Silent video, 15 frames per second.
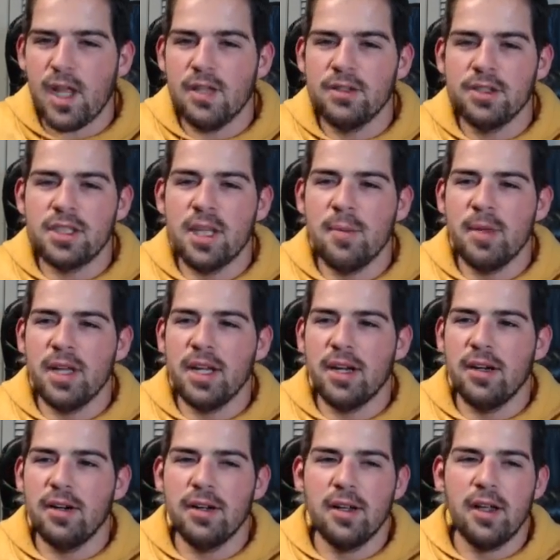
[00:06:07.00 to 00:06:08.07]
Just come in
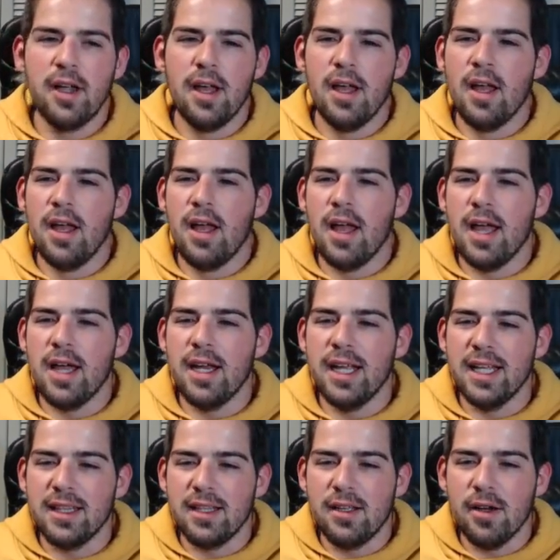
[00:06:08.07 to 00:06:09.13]
here and
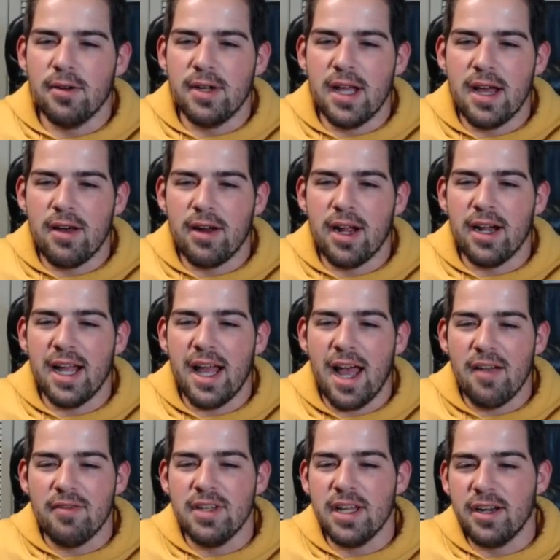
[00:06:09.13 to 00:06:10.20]
hit go down.
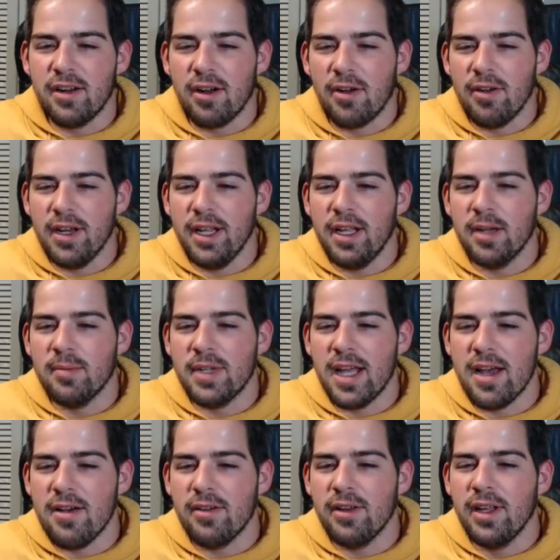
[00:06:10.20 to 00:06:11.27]
I've done it already. Come
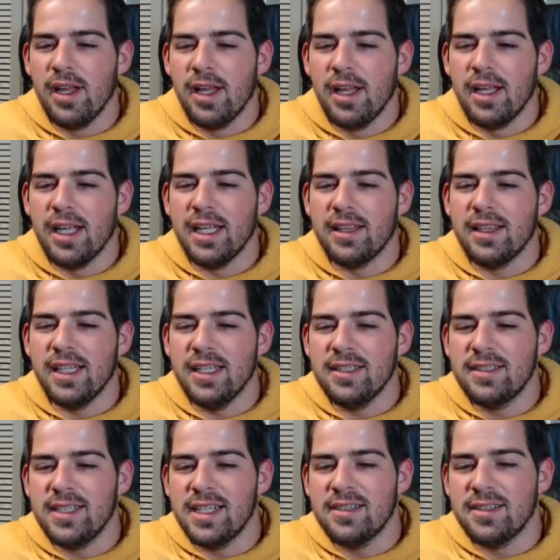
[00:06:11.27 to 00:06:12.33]
down, hit the
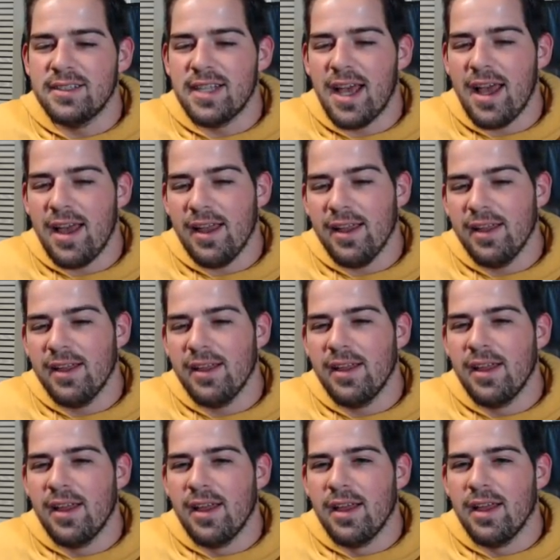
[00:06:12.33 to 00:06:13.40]
season tag,
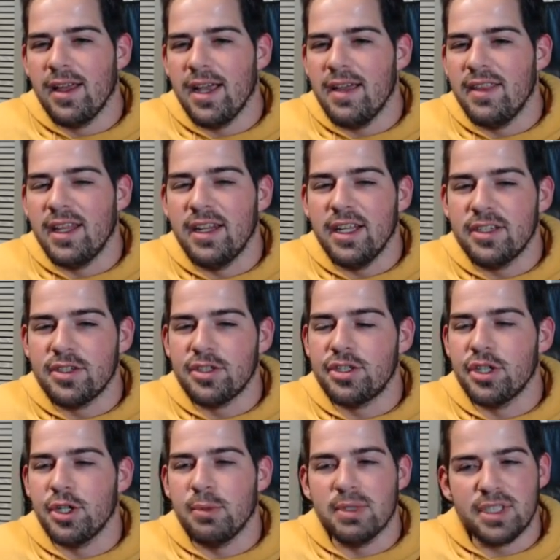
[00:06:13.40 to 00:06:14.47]
and then it should
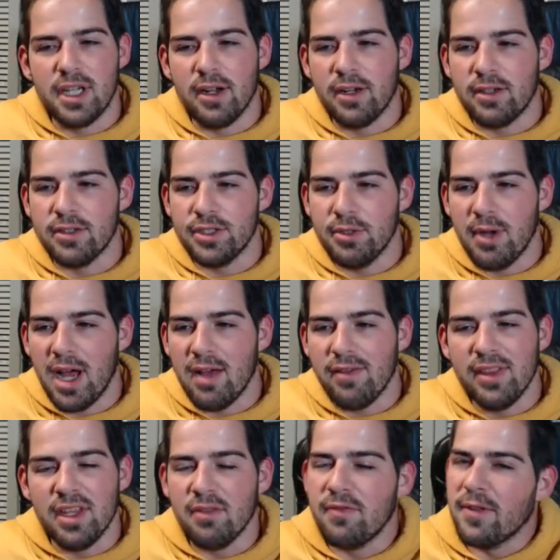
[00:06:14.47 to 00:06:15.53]
show you which characters you
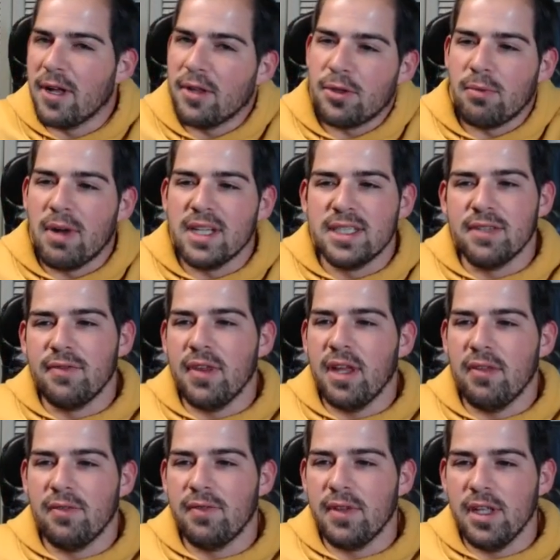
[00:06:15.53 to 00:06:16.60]
have, and then fill out the rest
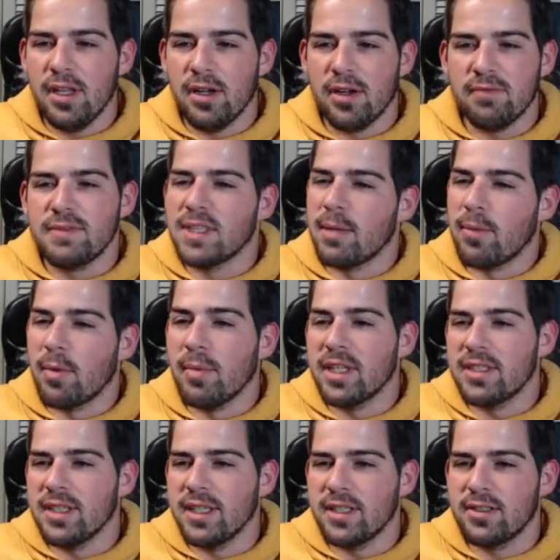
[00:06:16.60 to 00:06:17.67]
if you know if some are
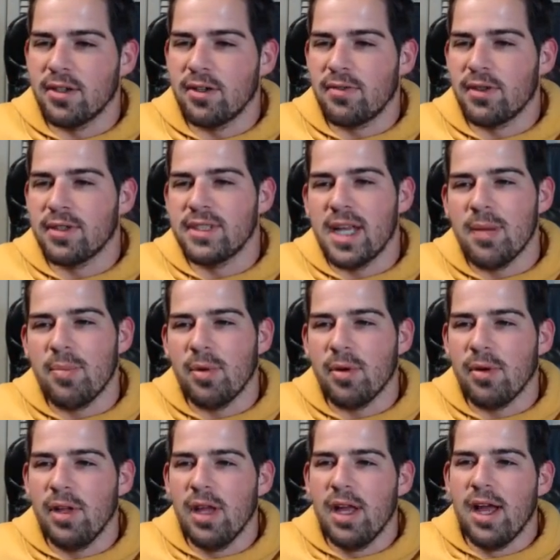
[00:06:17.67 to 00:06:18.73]
missing. So for
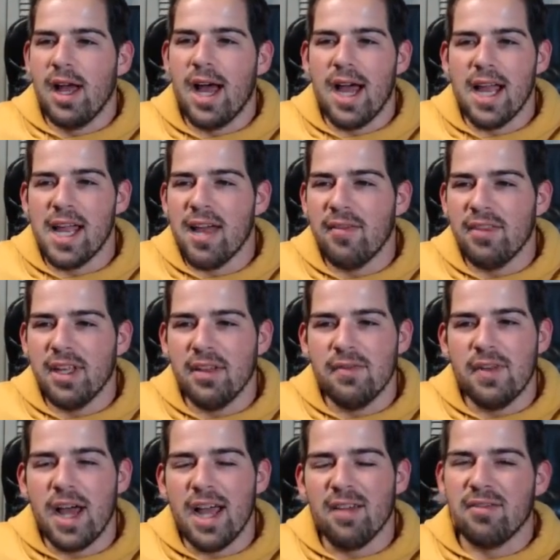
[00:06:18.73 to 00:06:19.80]
example, I
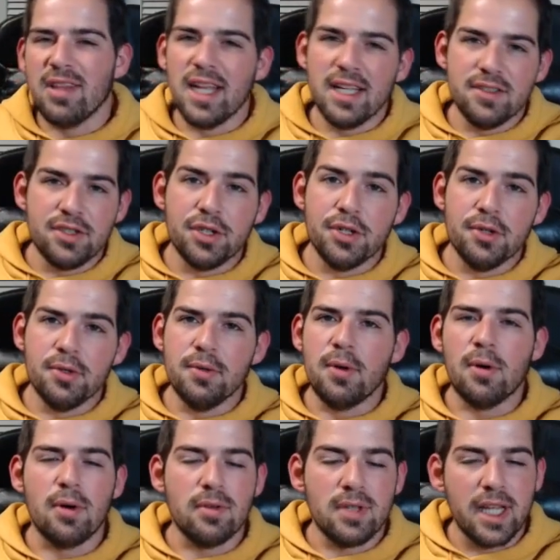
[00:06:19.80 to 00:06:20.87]
have lane 2
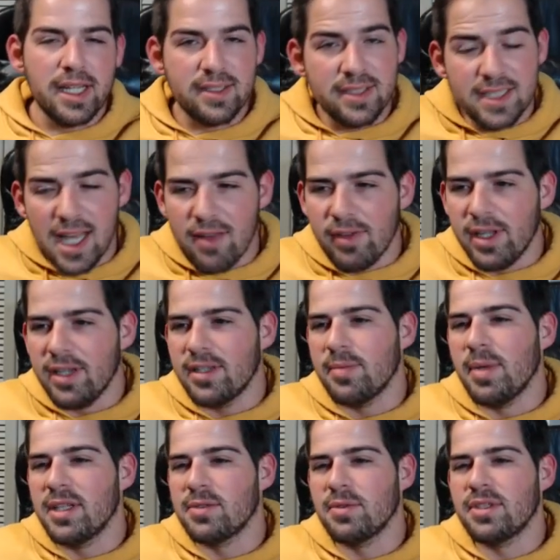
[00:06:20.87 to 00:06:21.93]
or lane 7, it
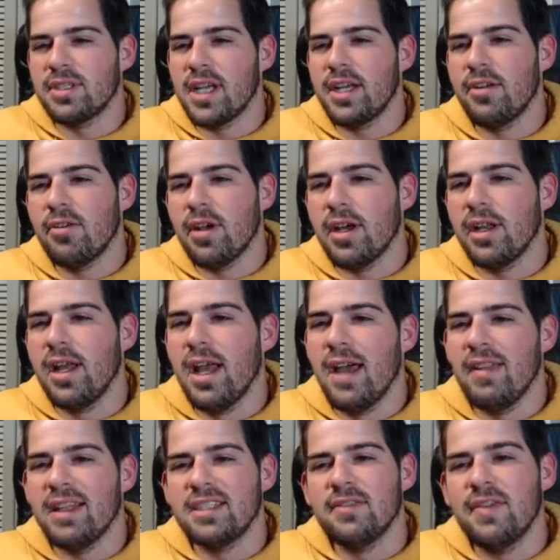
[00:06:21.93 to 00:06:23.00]
depends which side you're on, and
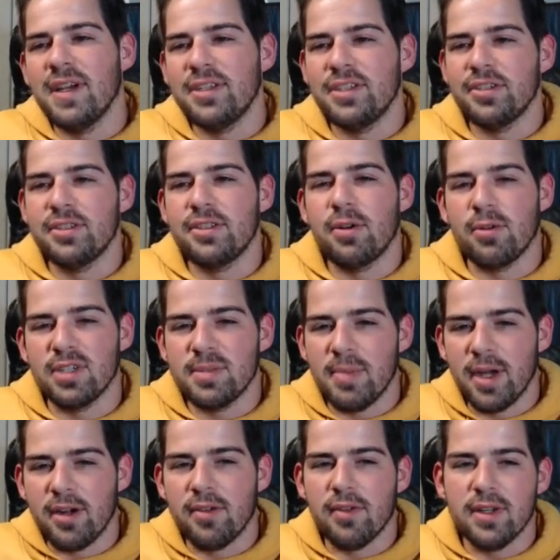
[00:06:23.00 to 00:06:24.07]
that's Avengers or
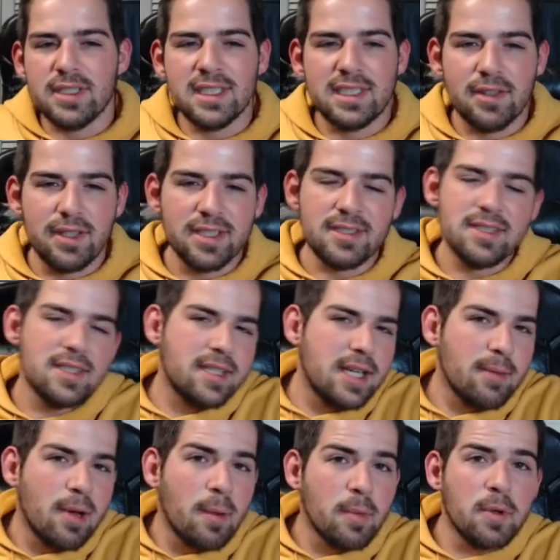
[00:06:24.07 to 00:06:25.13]
Spider-Verse. So this is the
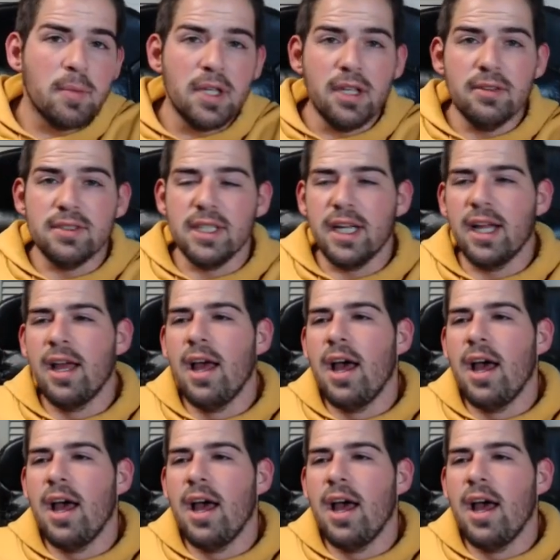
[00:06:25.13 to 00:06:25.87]
team I'm going to be using.